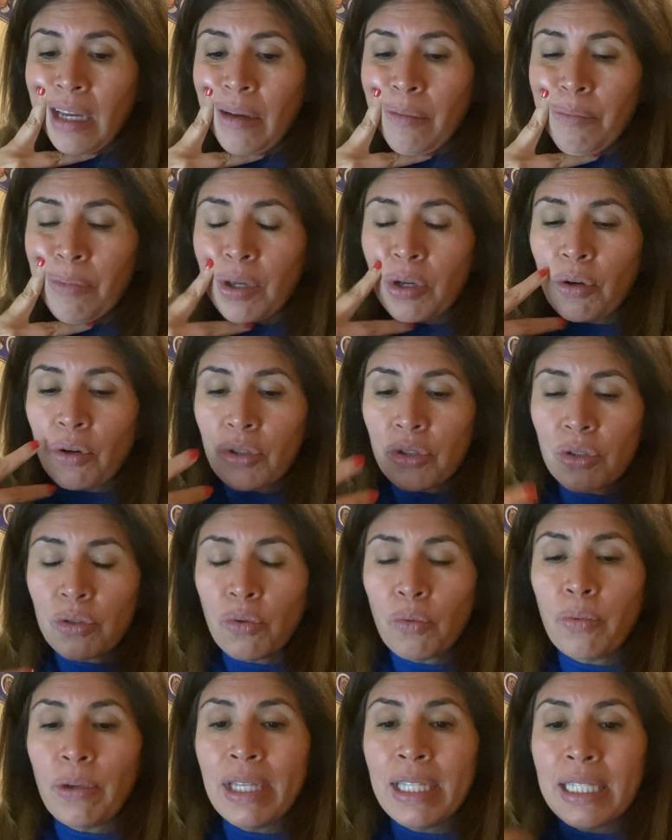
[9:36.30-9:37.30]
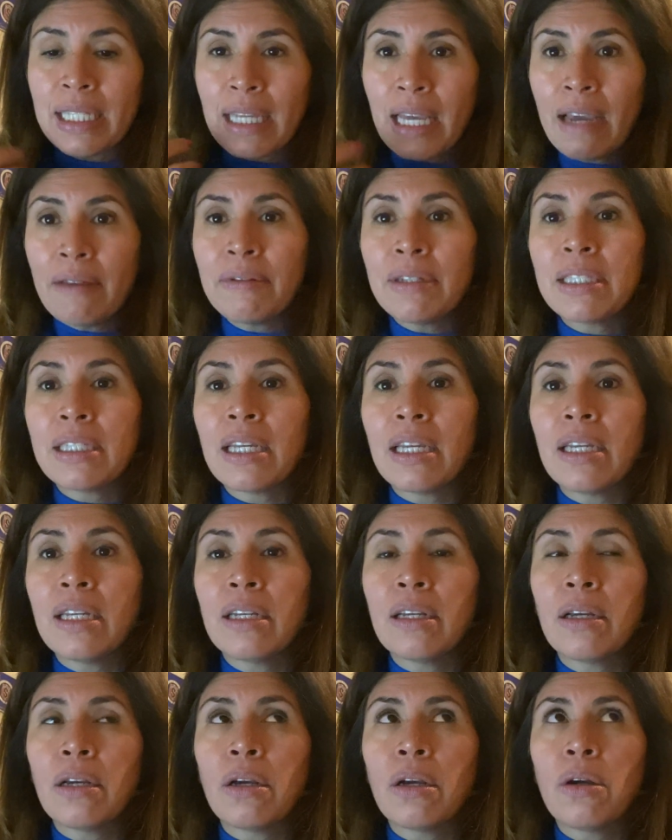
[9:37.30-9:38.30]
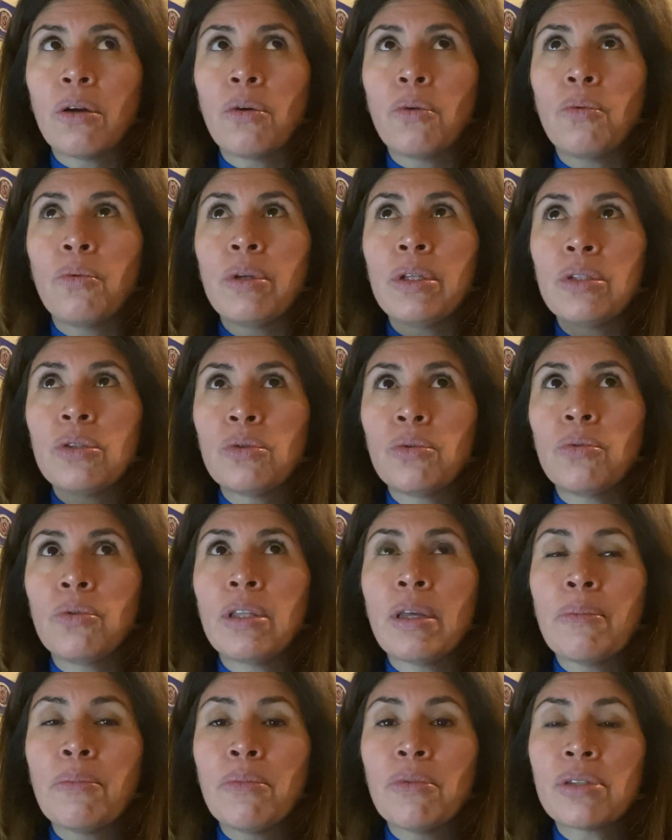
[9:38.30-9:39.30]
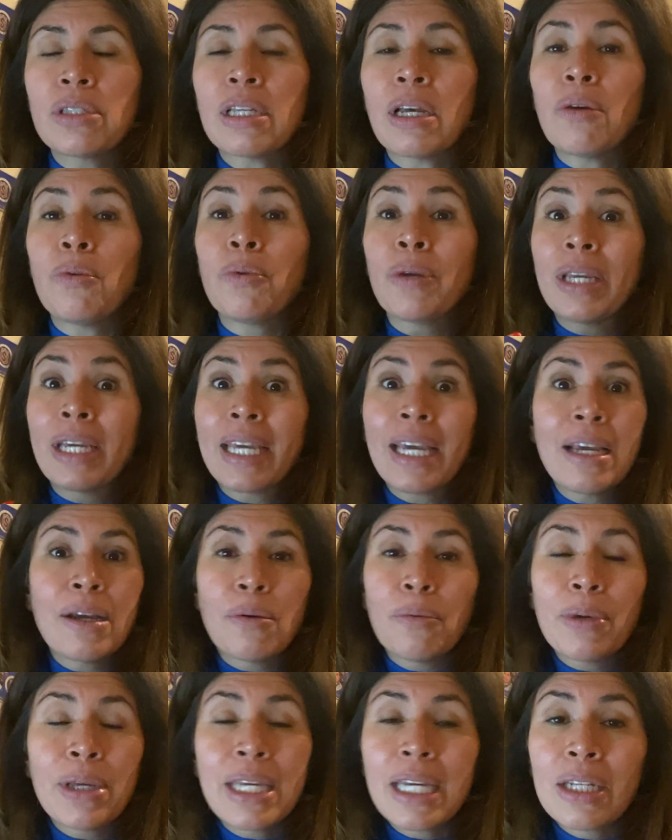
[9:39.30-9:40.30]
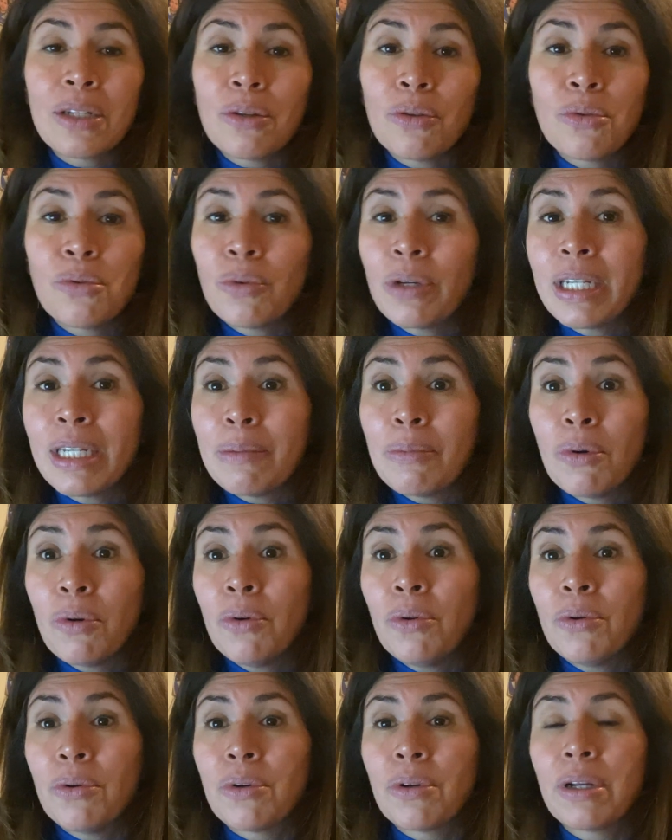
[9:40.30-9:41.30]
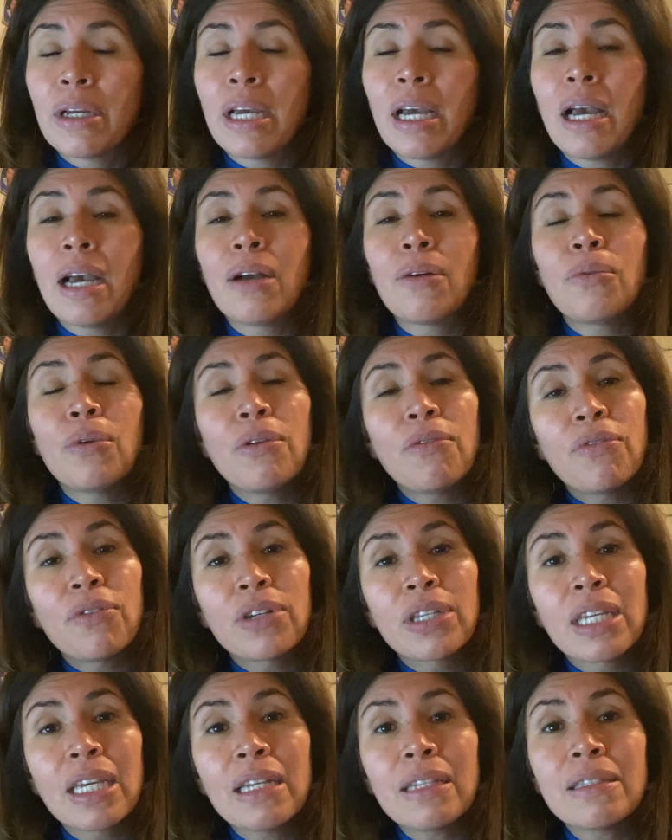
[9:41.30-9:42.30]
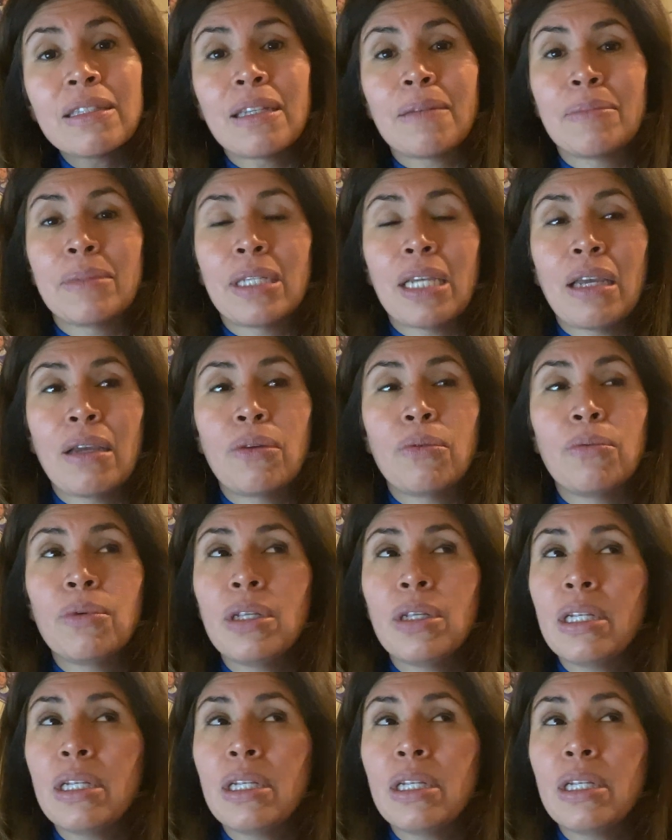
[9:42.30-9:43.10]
because we every day we do the most we can. We cannot do any more, and we forget sometimes.